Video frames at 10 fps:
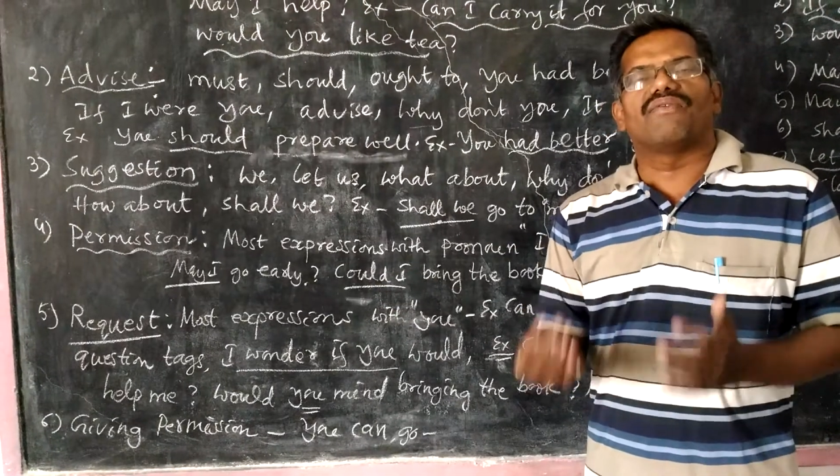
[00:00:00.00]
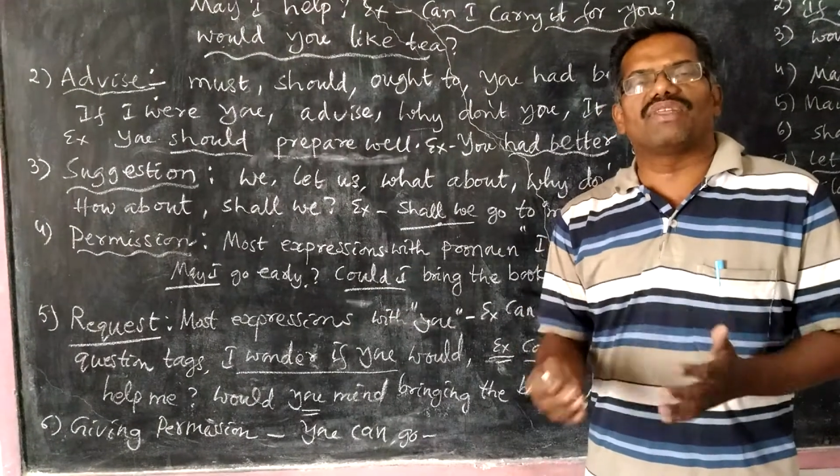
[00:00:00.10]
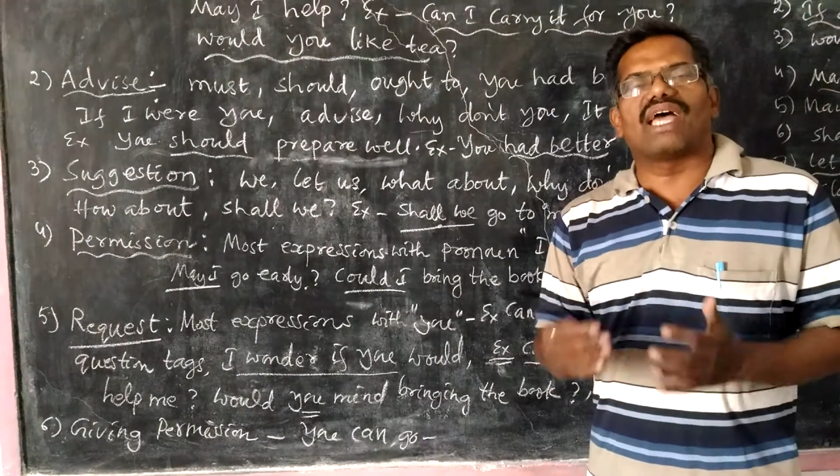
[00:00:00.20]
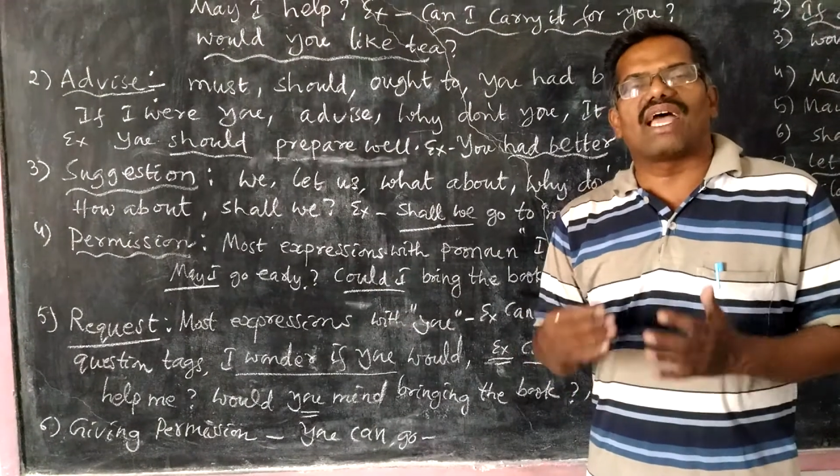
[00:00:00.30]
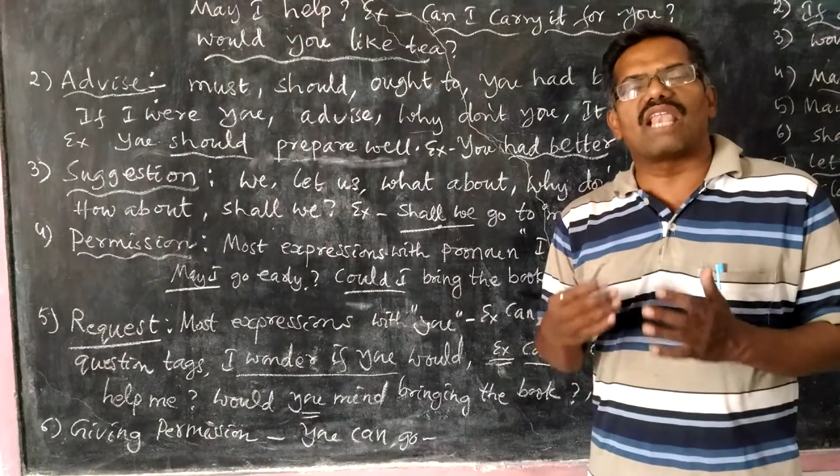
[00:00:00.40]

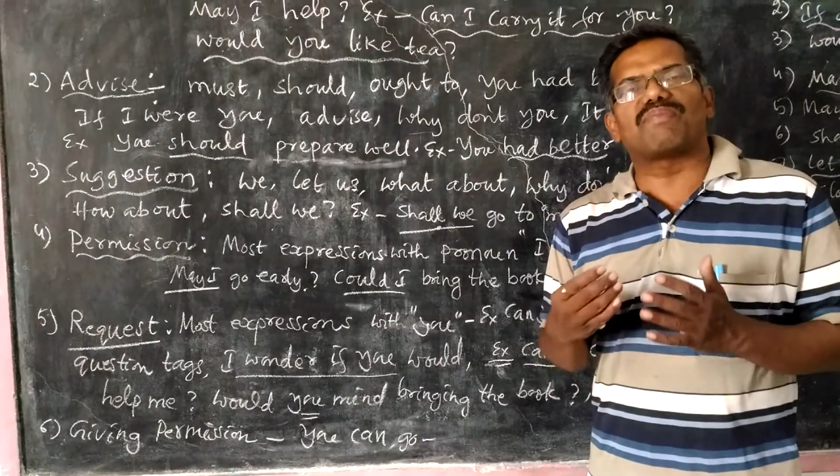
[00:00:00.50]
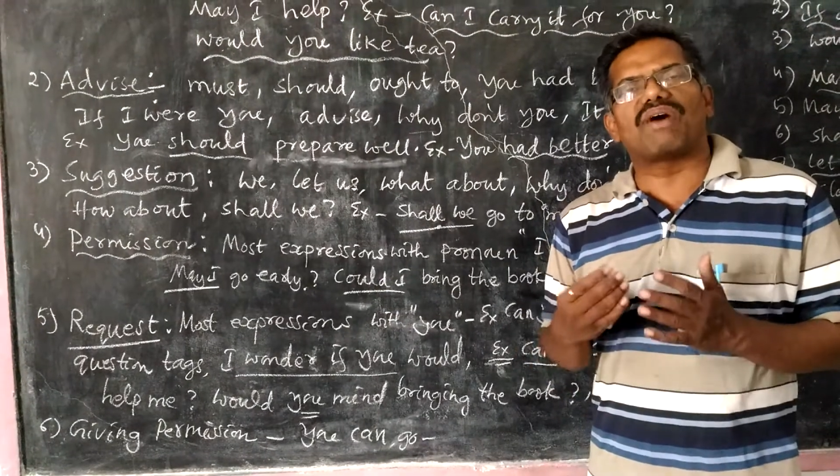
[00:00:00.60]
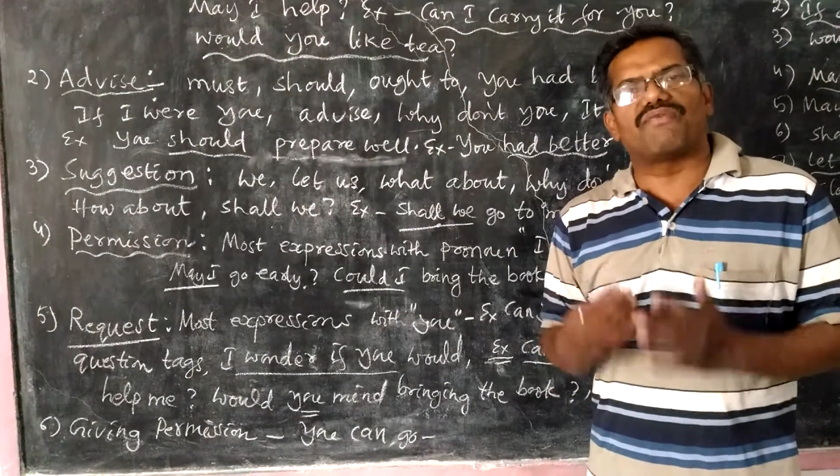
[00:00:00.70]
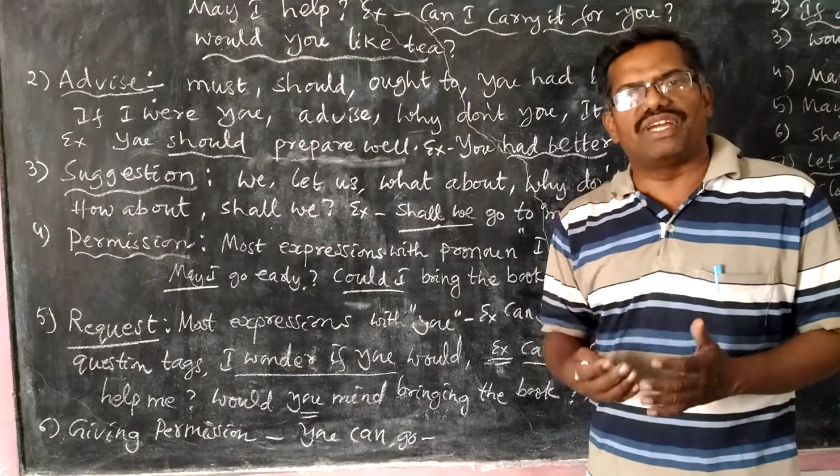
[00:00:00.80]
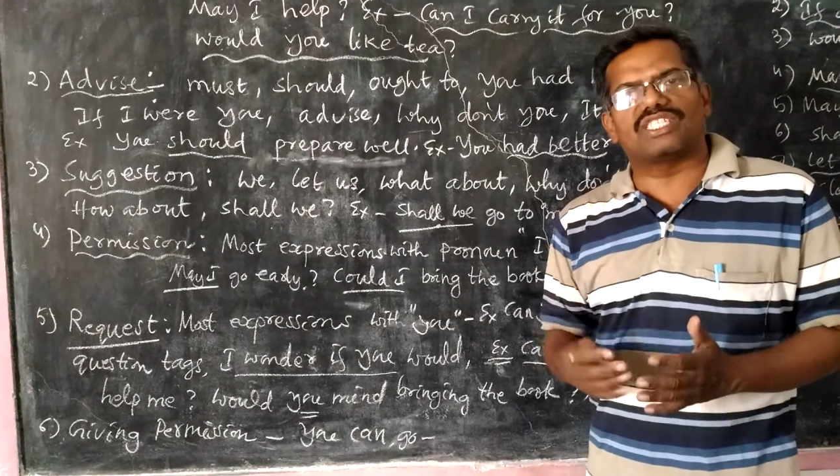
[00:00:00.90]
with the help
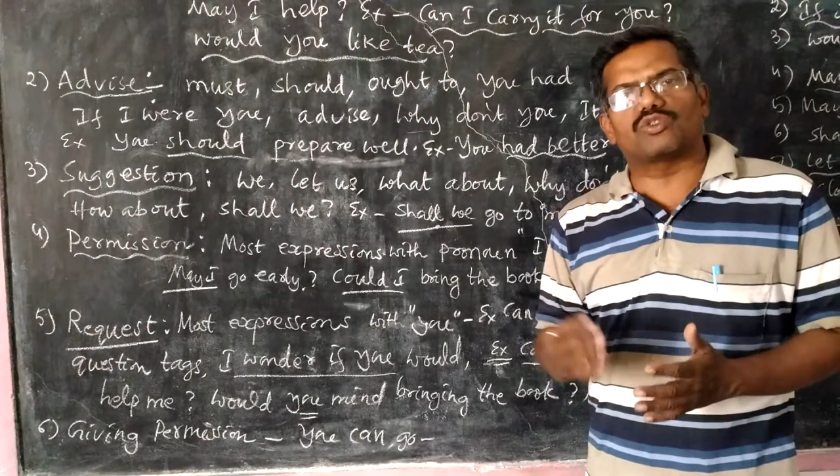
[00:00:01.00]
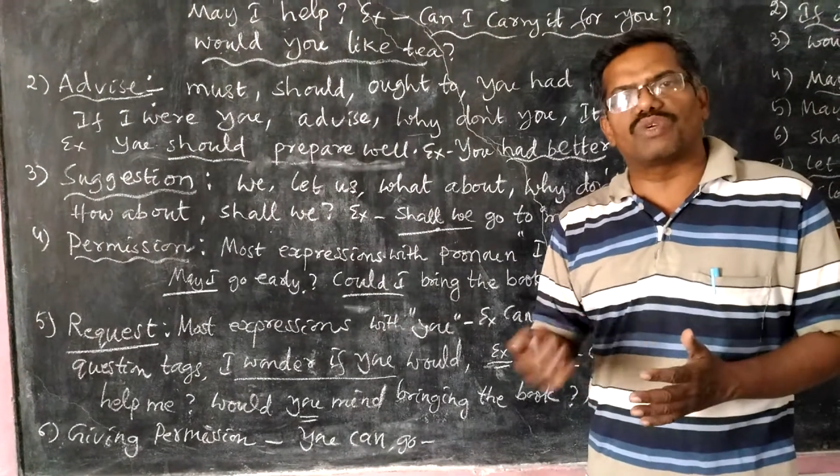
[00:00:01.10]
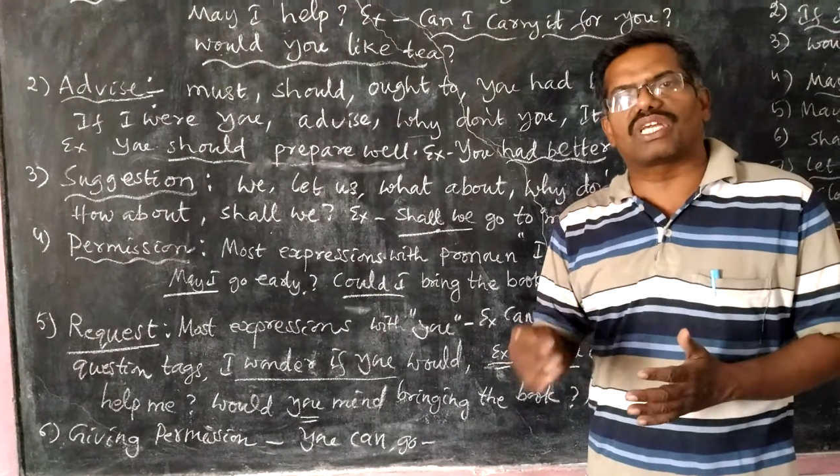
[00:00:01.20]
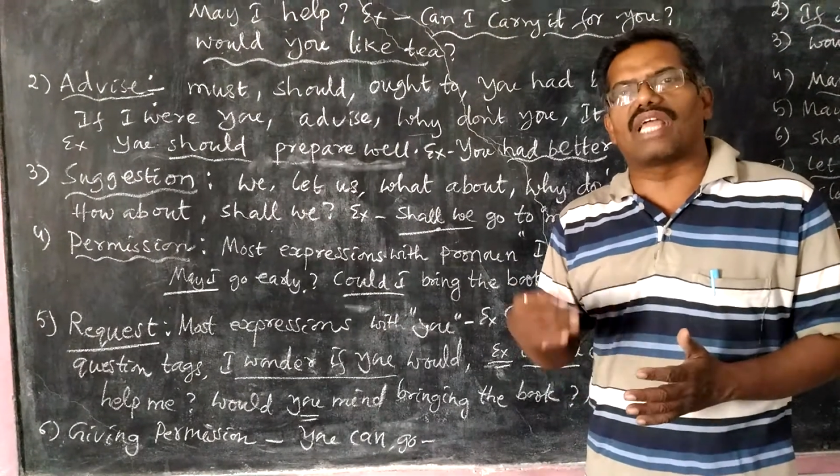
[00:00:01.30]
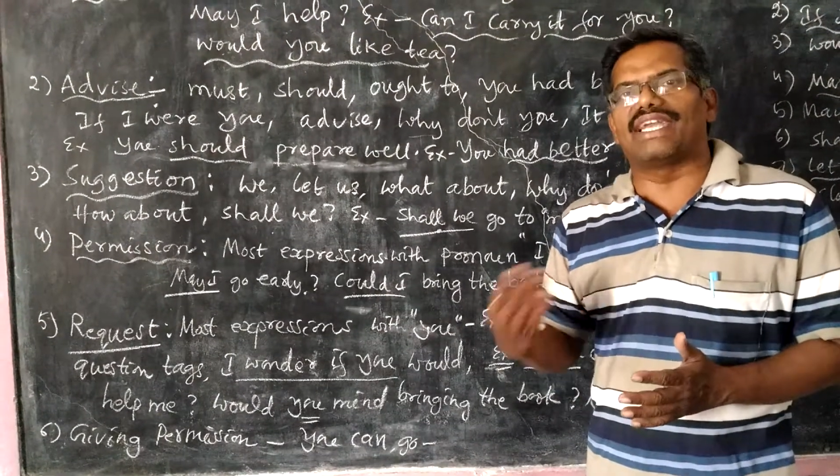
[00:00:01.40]
of which
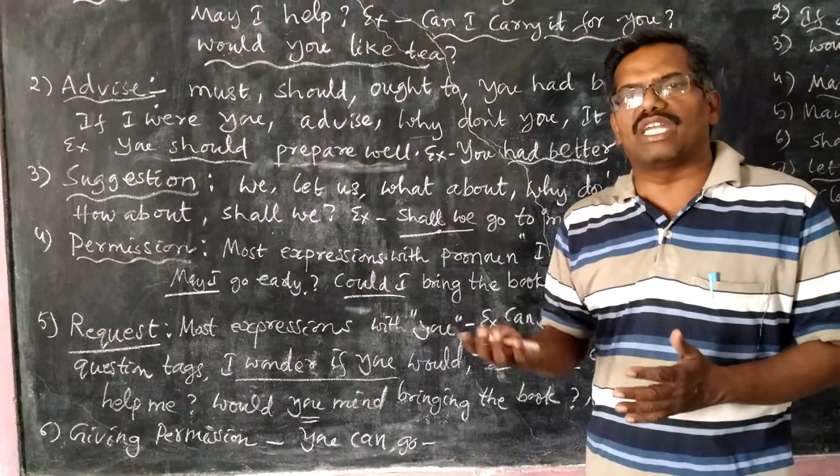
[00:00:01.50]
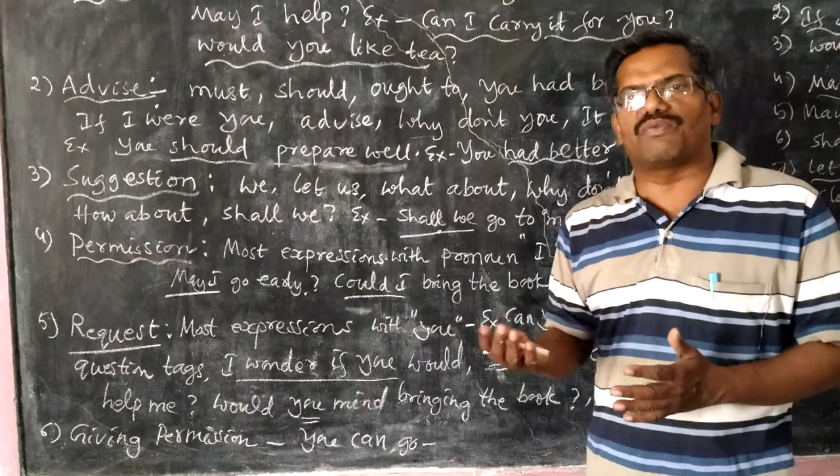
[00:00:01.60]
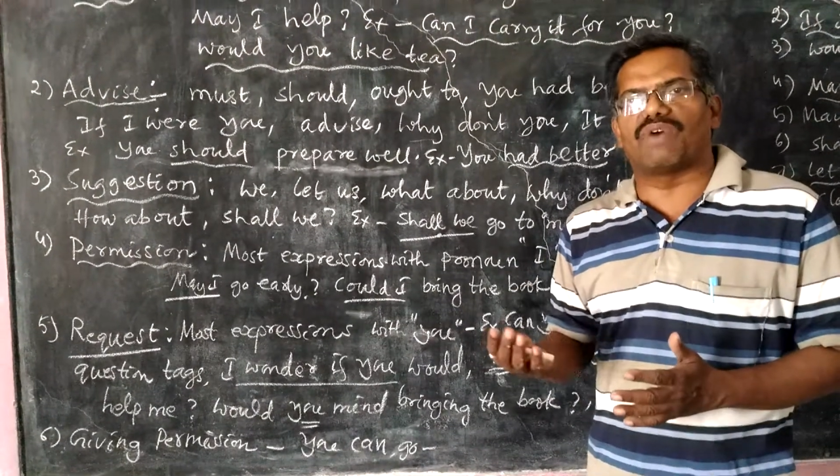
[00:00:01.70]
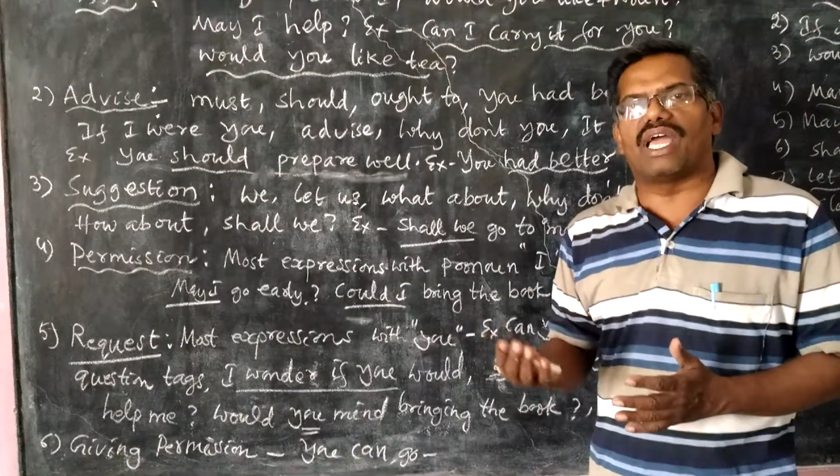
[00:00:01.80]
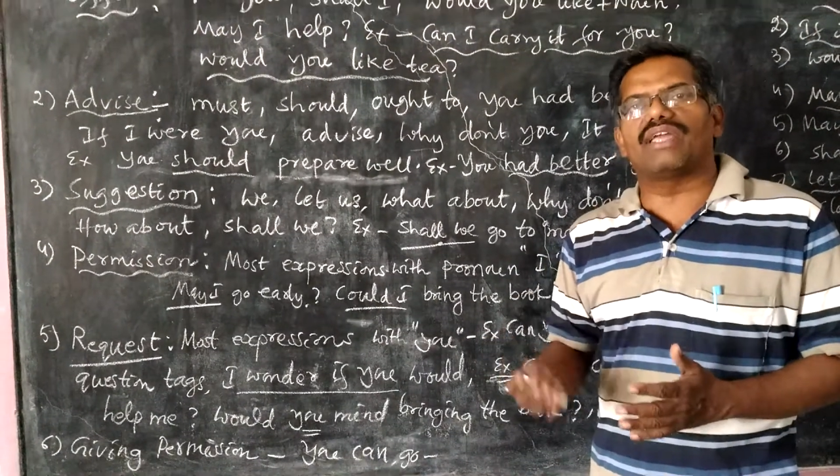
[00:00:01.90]
we can
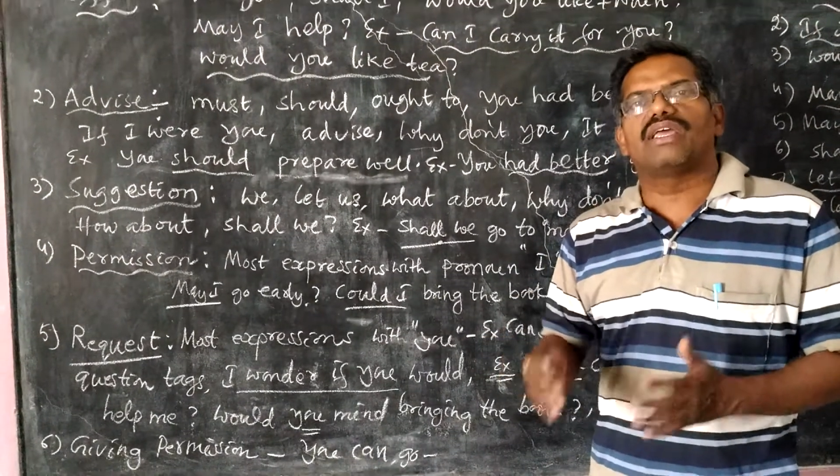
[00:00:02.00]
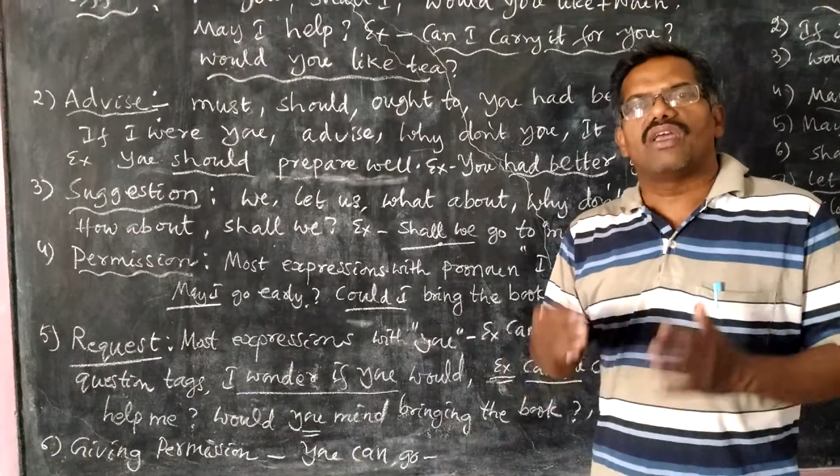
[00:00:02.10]
identify